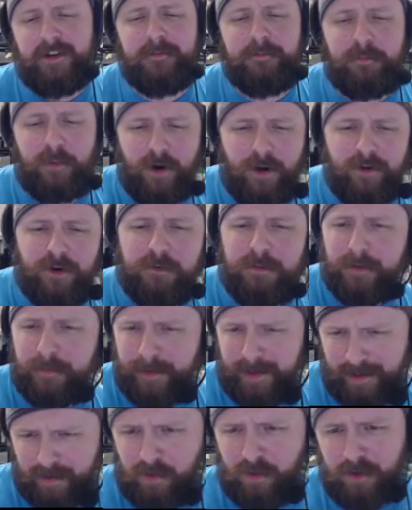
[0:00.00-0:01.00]
a brawler built
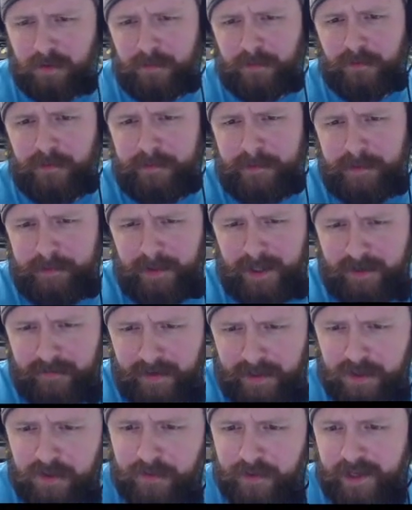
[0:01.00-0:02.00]
by a core group of 3 people out of
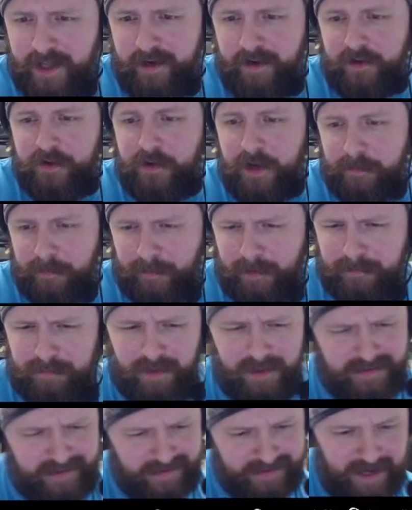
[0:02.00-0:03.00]
Vancouver, Canada, you came to the right
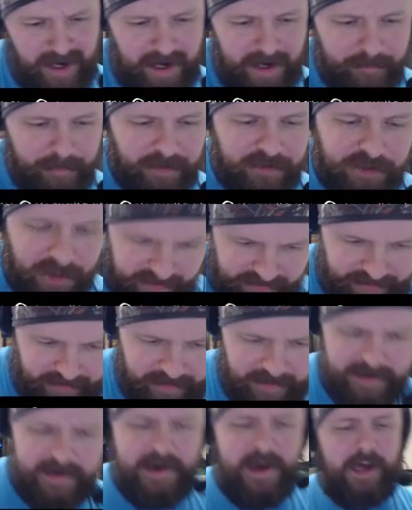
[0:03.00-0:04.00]
place because I am Jesse.
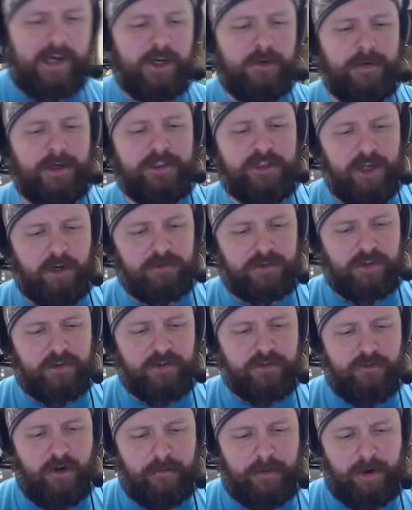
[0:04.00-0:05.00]
I go by Joust,
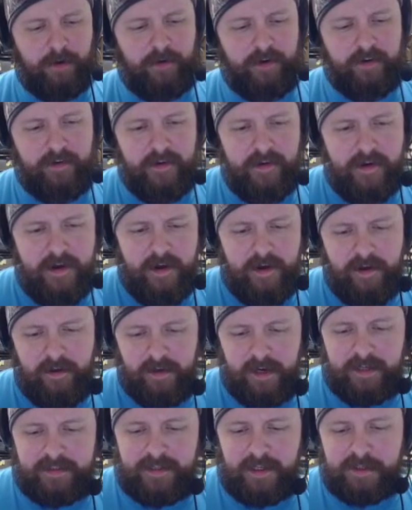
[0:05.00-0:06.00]
the Drawbarian.
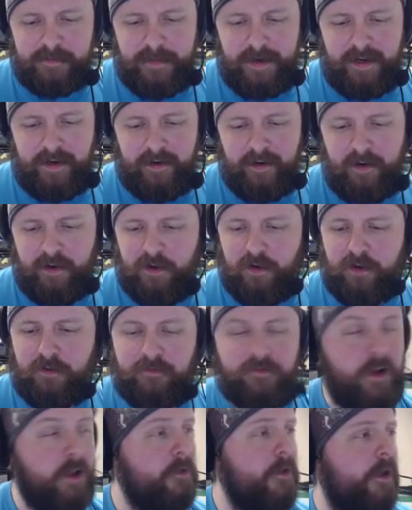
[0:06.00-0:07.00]
Yes, that's me. You can
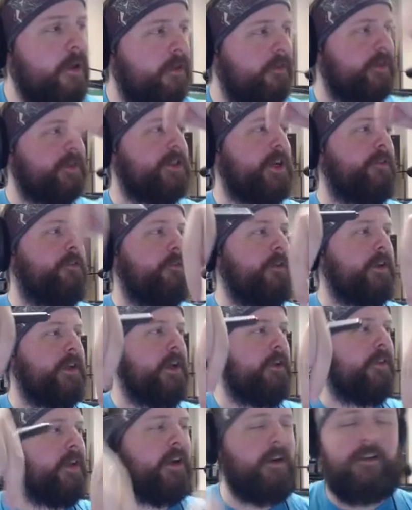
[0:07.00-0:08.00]
follow all of our stuff right
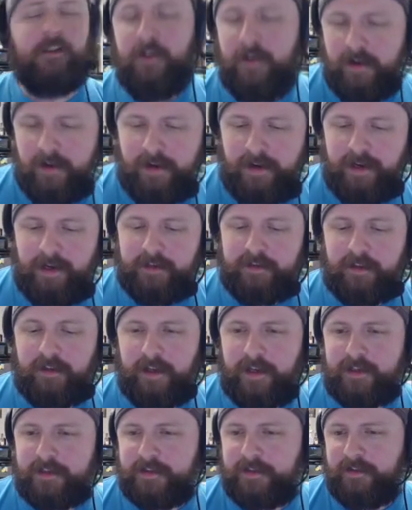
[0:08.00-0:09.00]
down there. Hit the
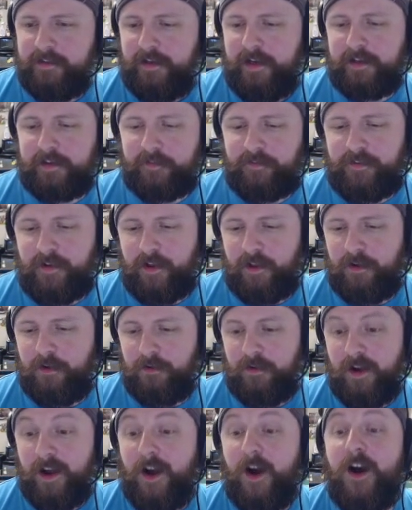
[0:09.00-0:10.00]
links, hit the
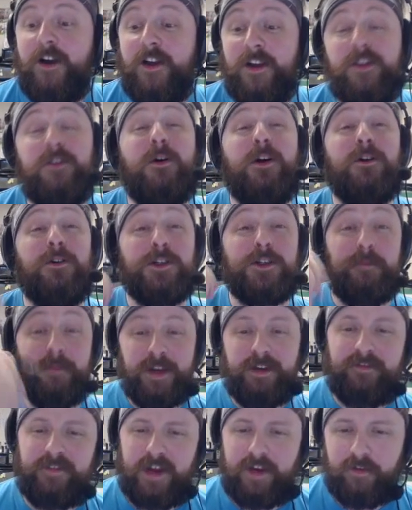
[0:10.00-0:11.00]
follow. You want to do us a
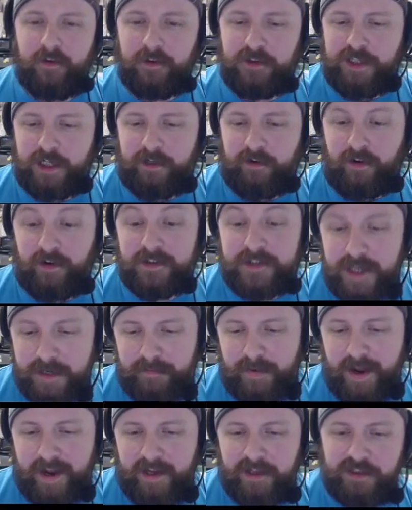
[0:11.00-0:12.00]
big favor, check out our Steam
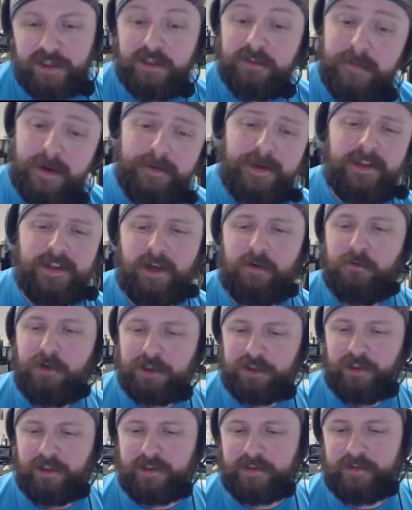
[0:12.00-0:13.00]
page and maybe hit that
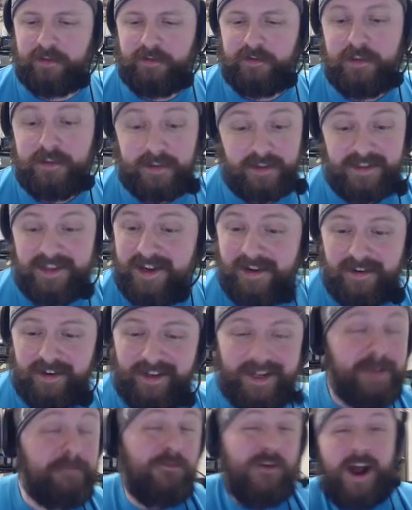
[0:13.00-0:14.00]
wish list. Just because then you can
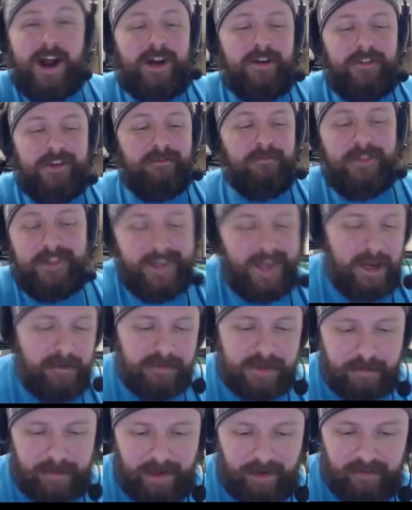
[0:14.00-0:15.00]
keep track of it when the game's
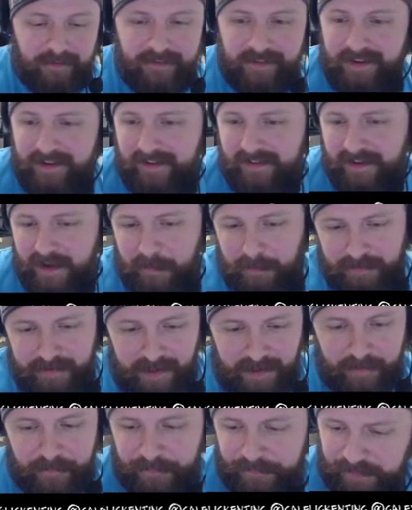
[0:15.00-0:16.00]
coming out. Yeah, how about
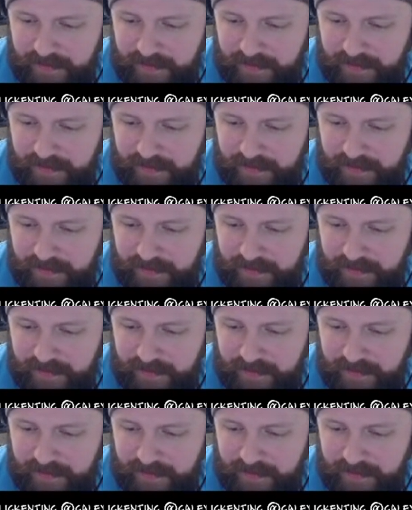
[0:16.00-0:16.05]
that?